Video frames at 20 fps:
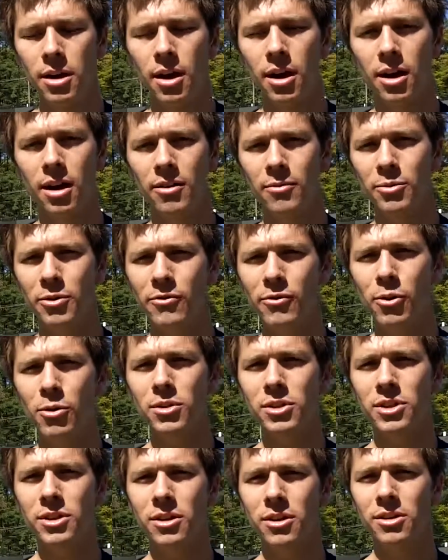uh, I've been
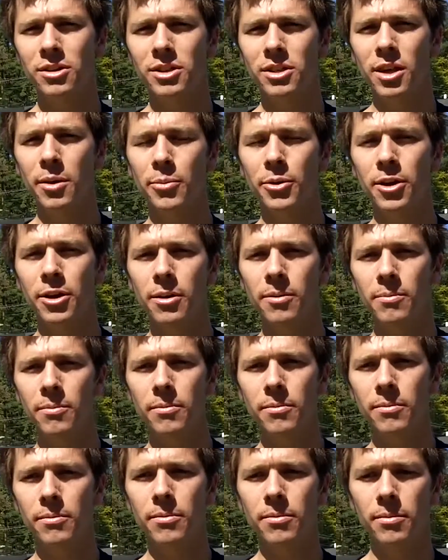focusing on stepping up.
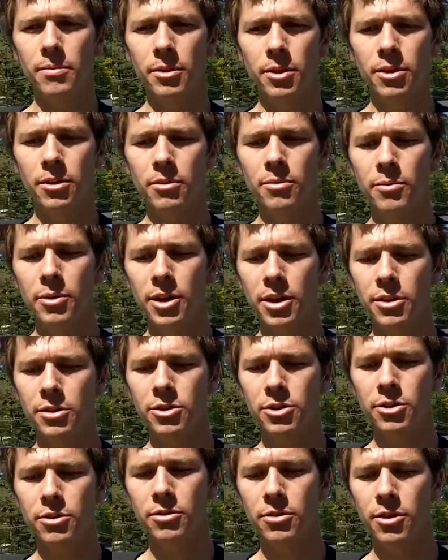You know, making
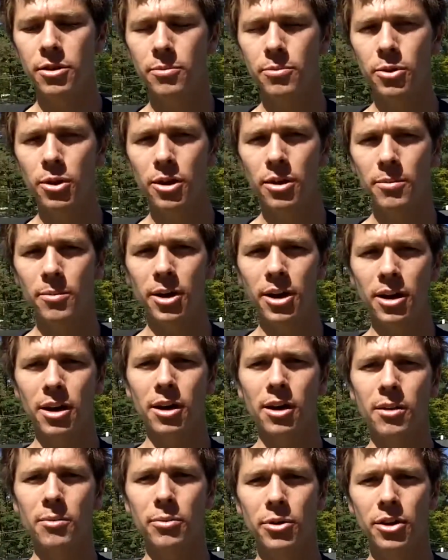sure that I'm playing my
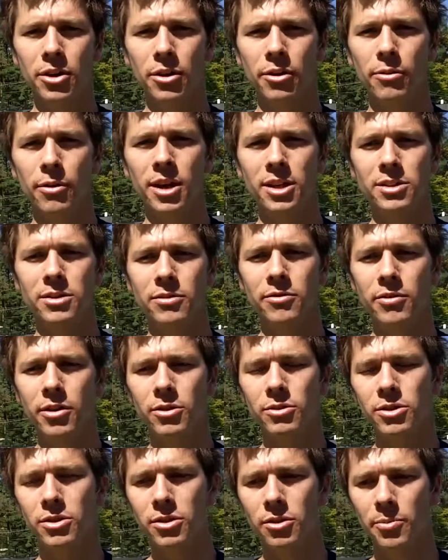game, being aggressive. I
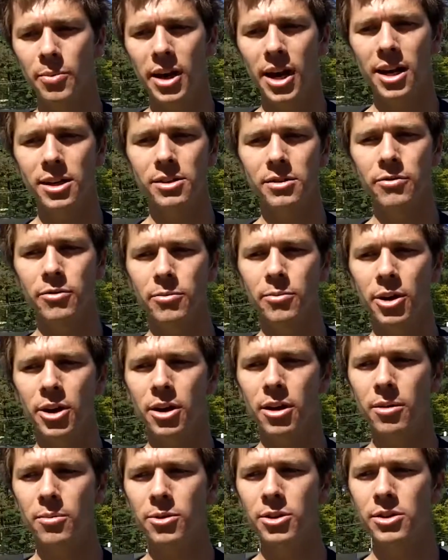was a little passive in
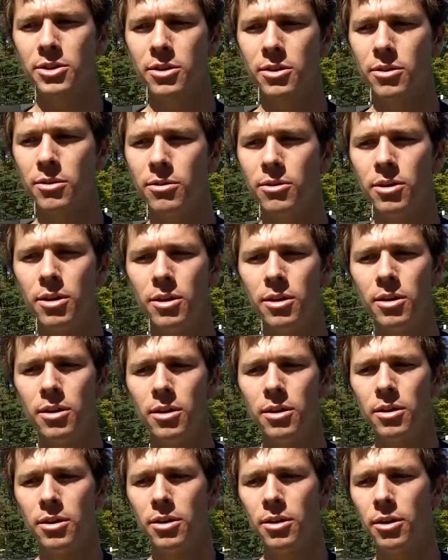Miami, so
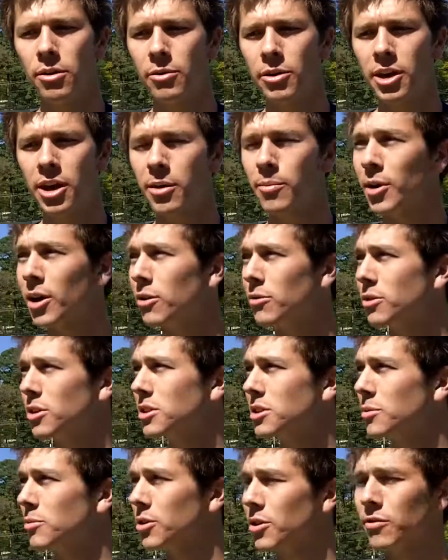you know we came out,
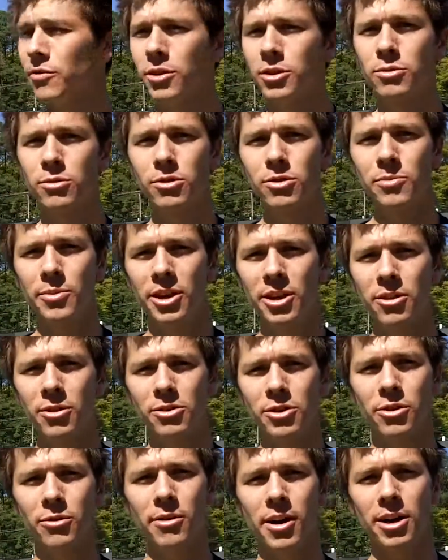did some individuals, made
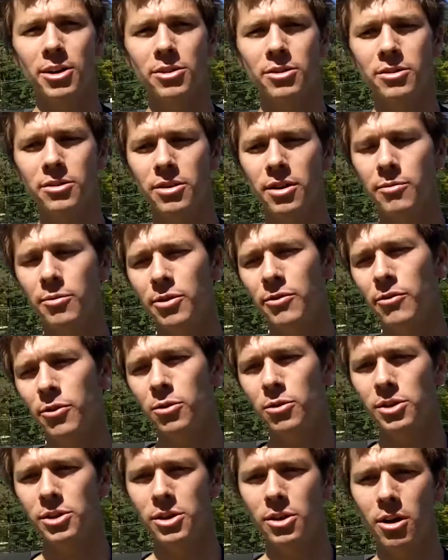those corrections. I've been
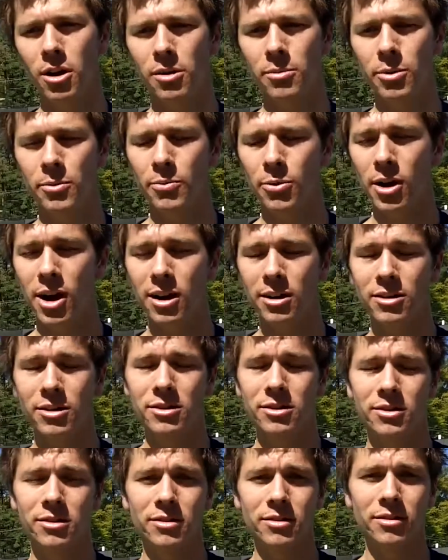focusing on them in
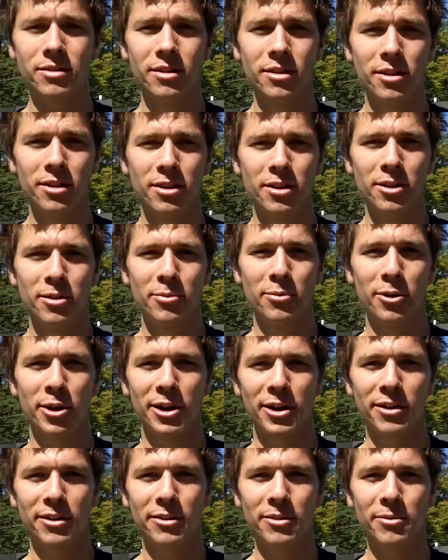practice, and
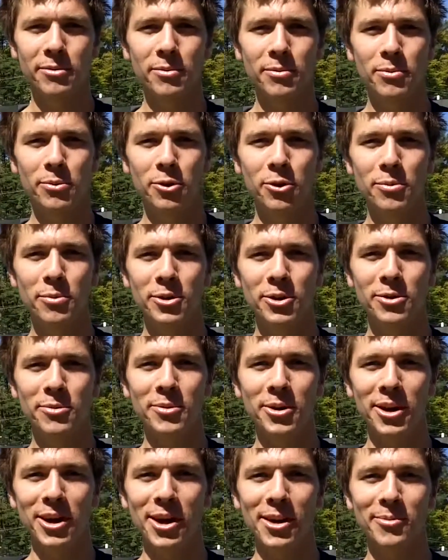ready to put them into
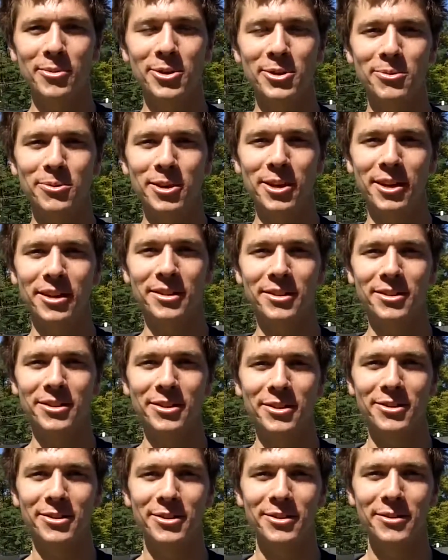my game this weekend.
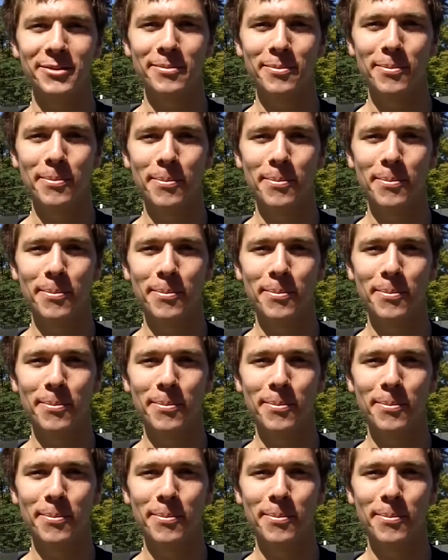So.